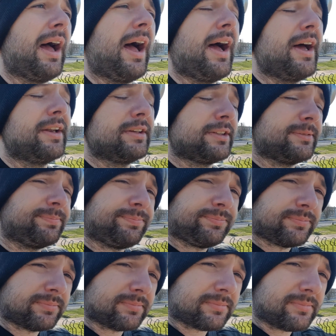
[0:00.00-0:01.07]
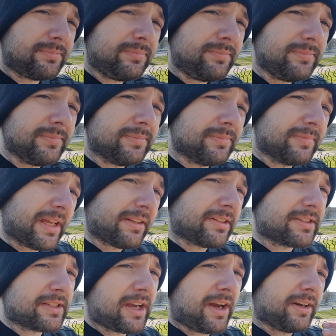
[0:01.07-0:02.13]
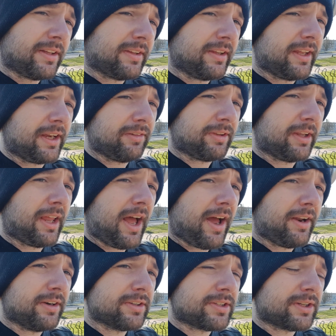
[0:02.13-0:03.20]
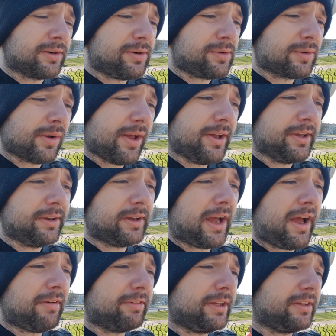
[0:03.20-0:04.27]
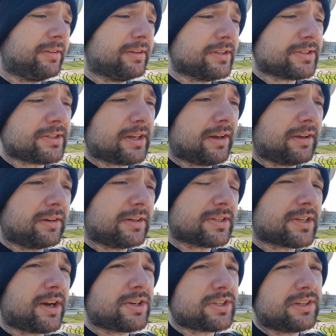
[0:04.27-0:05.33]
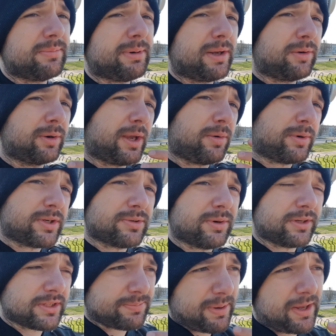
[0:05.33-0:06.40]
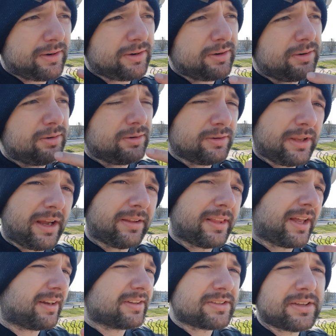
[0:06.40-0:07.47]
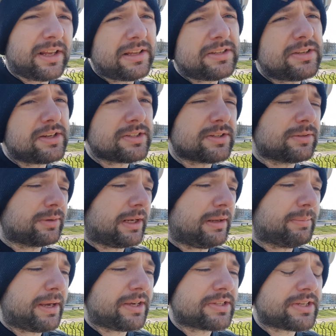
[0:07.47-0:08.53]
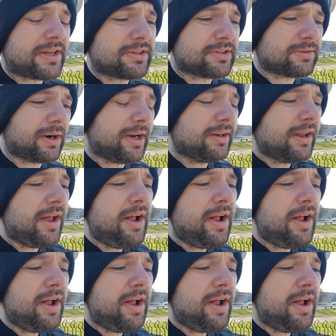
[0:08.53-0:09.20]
And that's kind of the lay of the land. So having this discussion about, okay, which one is better or like that, it doesn't really make sense, right?